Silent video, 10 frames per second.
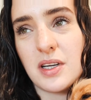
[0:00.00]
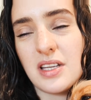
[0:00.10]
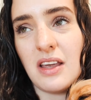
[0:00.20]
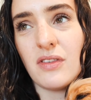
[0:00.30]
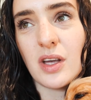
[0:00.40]
because
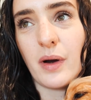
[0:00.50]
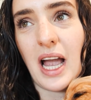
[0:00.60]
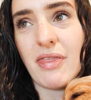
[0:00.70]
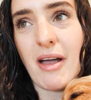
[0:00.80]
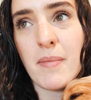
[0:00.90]
even though I
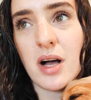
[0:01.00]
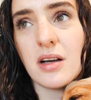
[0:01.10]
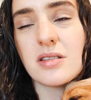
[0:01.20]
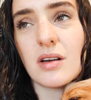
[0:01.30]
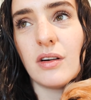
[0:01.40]
had that
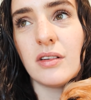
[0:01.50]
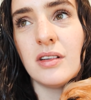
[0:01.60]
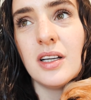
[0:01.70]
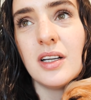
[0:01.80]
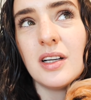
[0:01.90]
mask on,